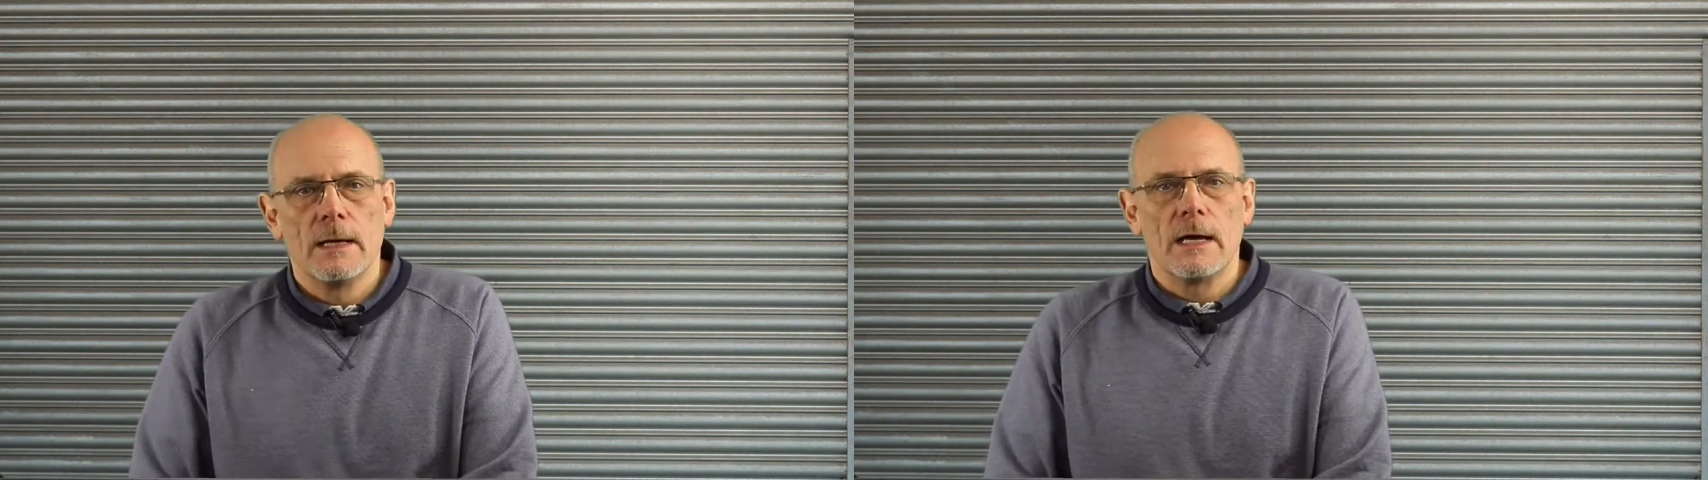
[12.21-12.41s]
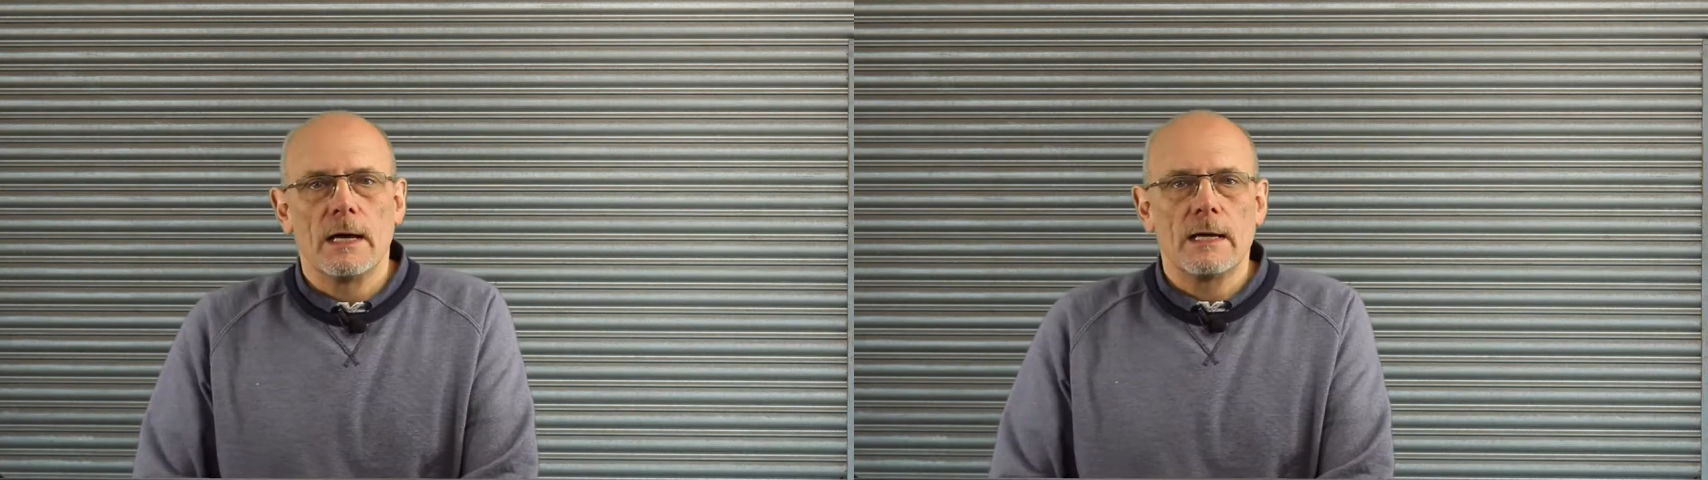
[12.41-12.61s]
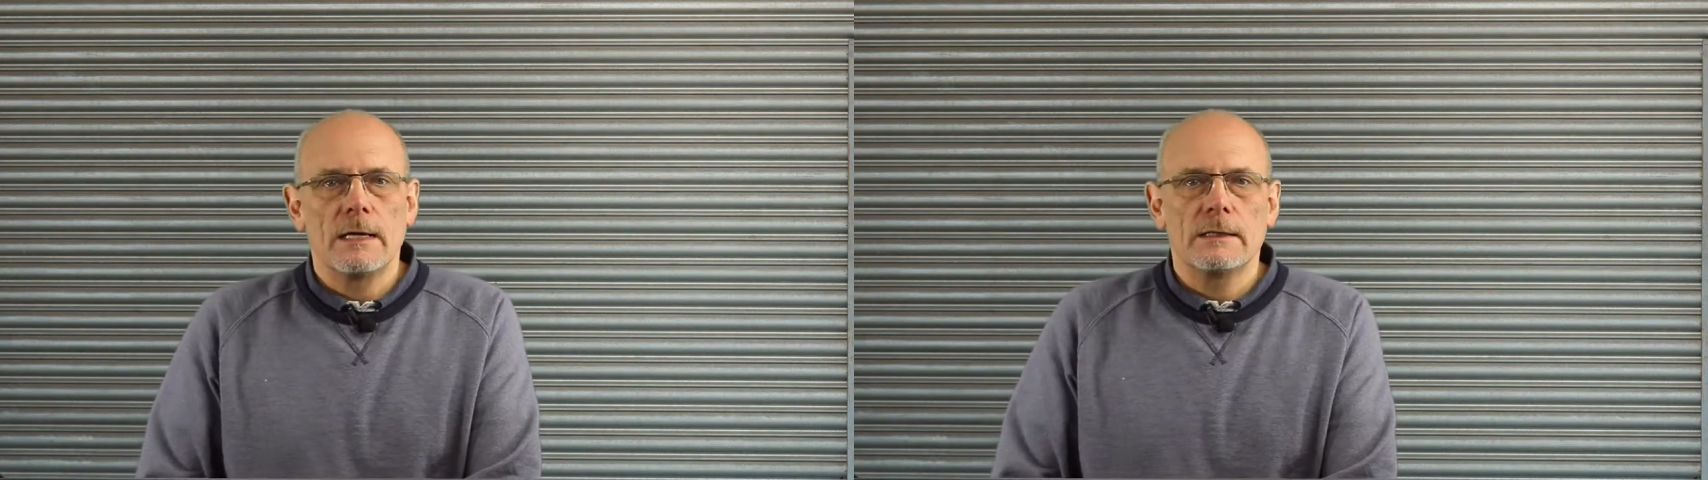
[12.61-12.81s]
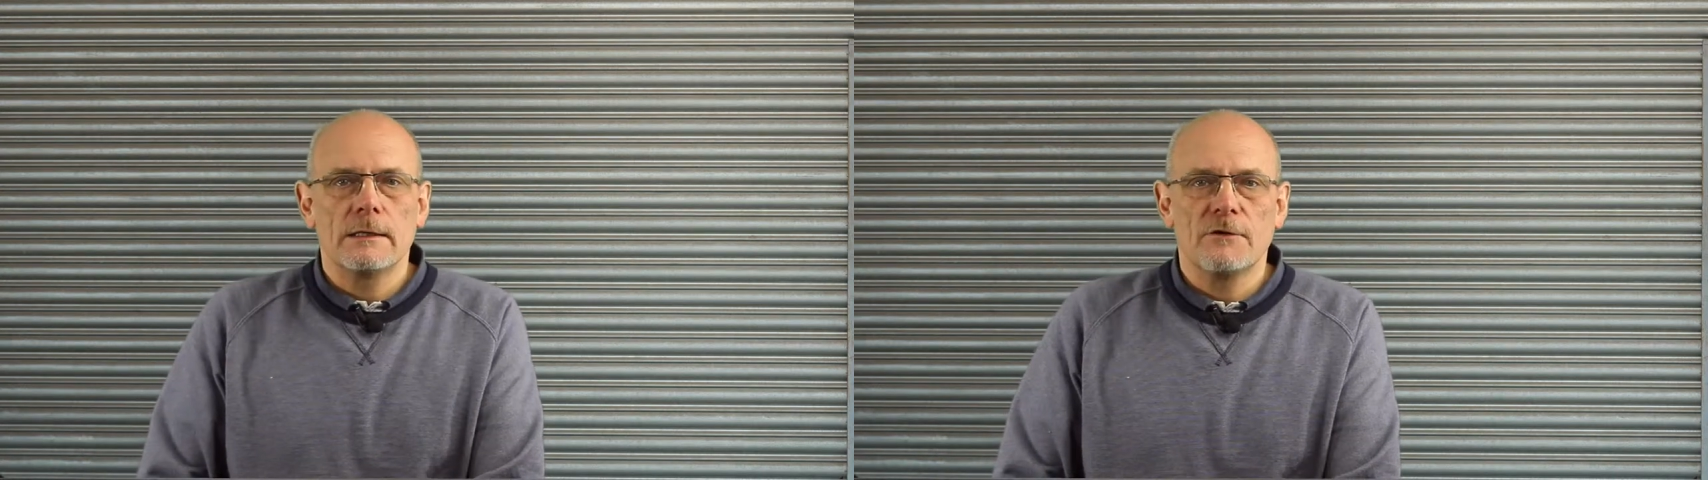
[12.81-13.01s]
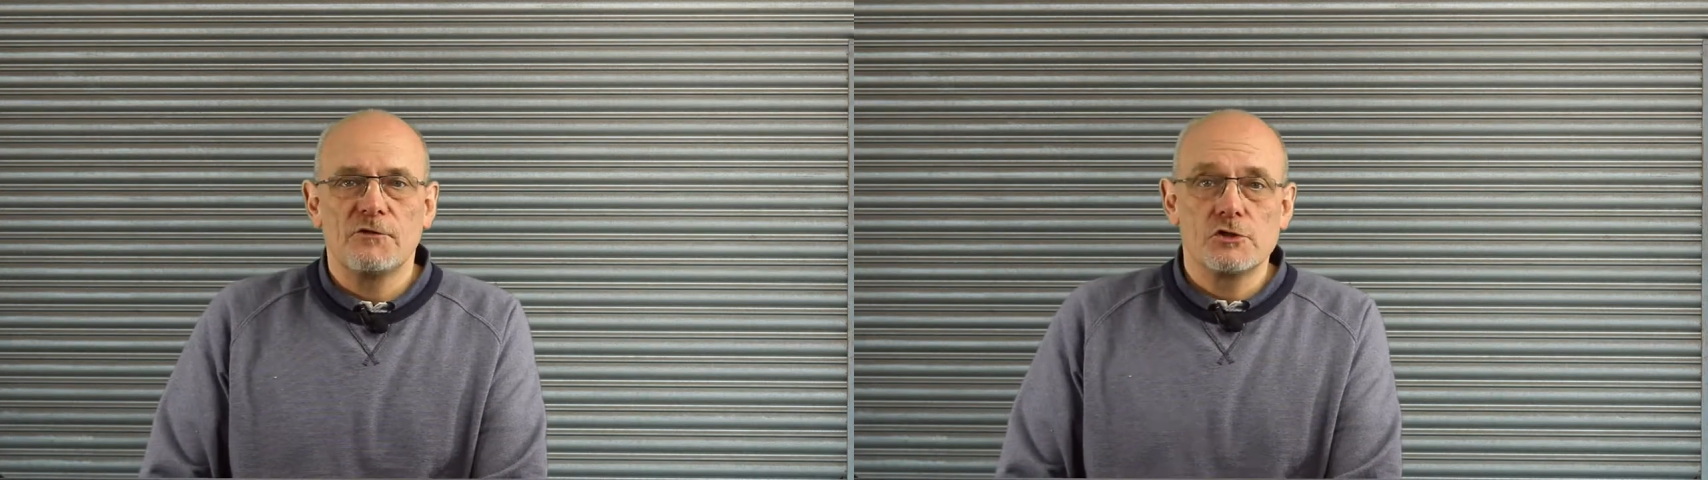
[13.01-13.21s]
And
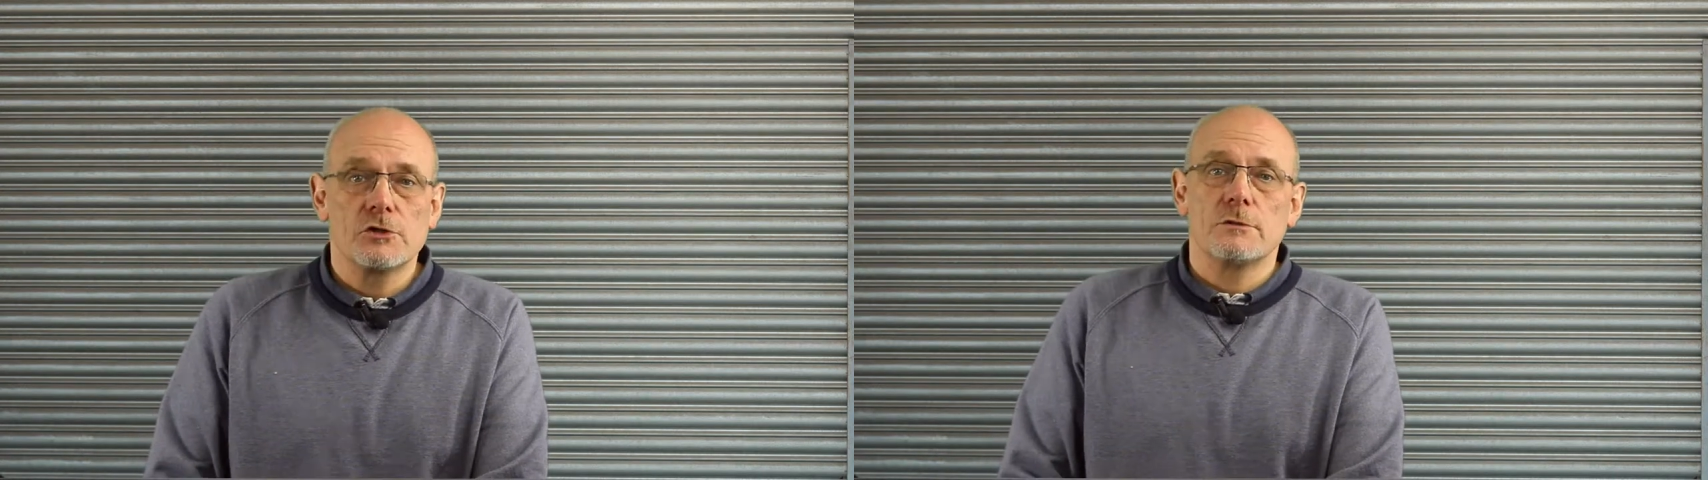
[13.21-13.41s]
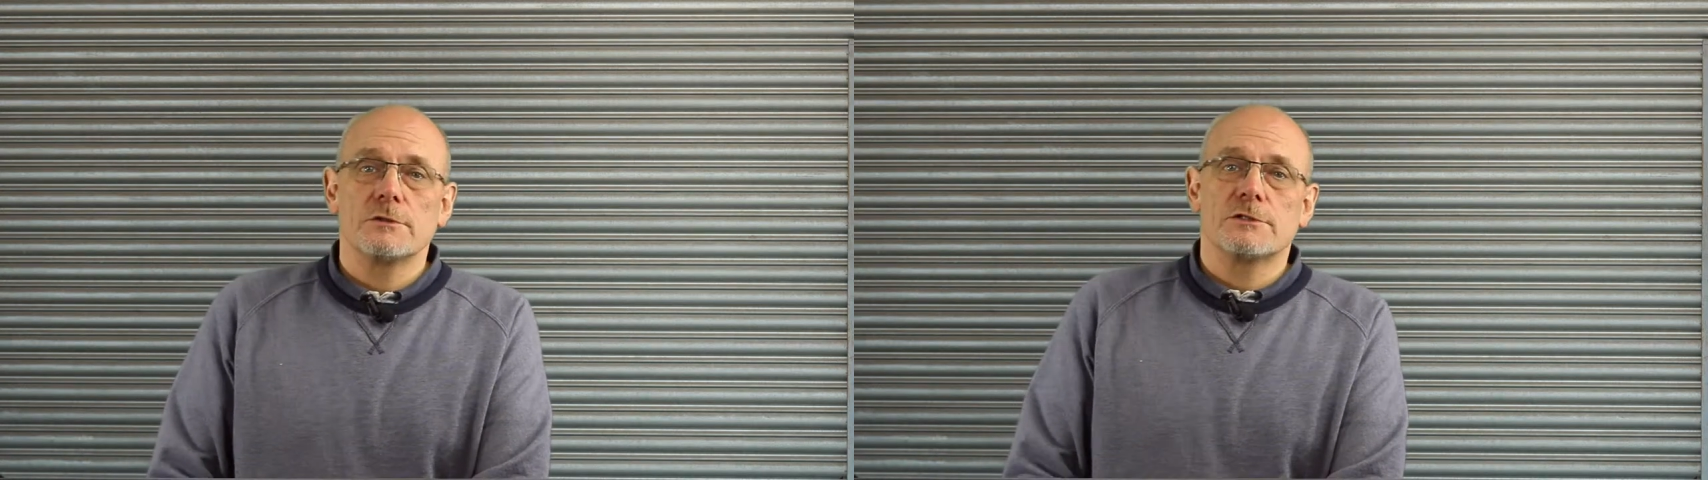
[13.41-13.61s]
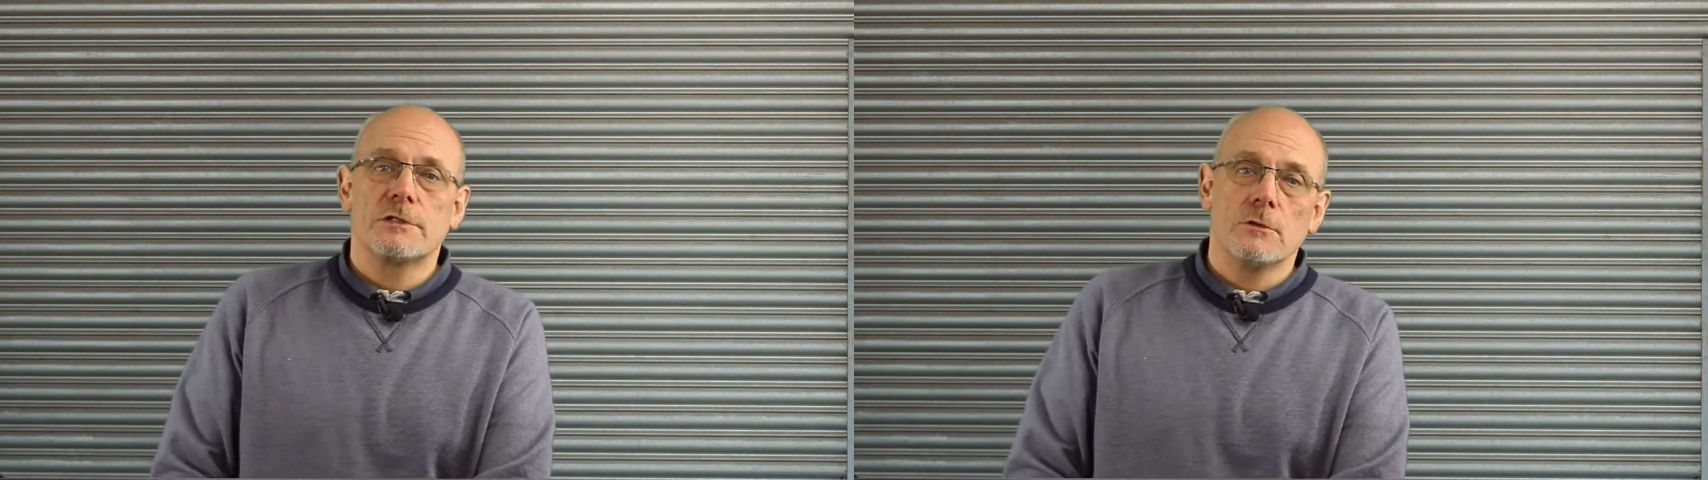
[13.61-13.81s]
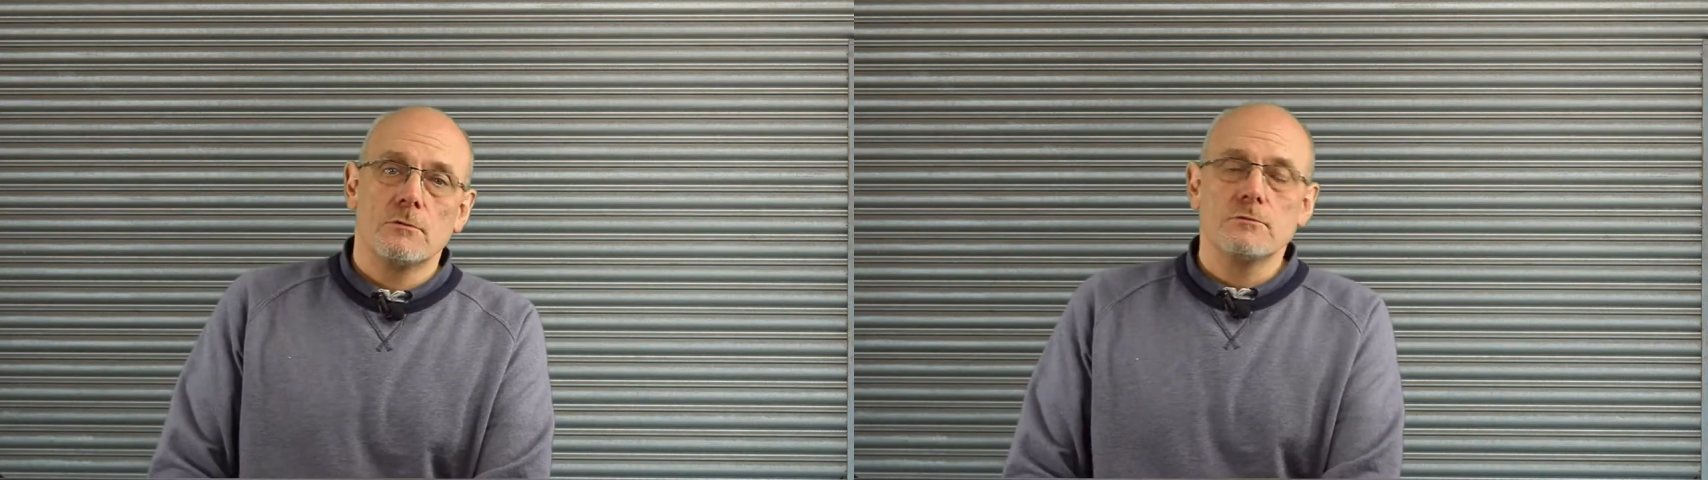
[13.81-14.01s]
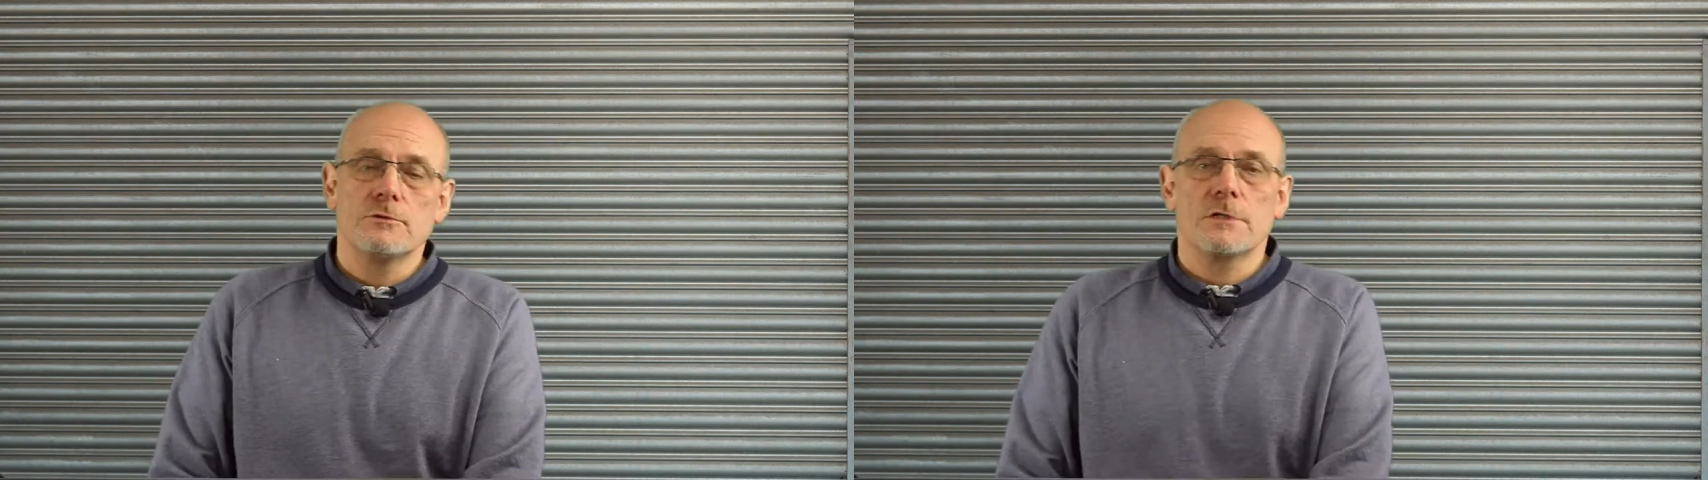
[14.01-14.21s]
if you're shooting stills,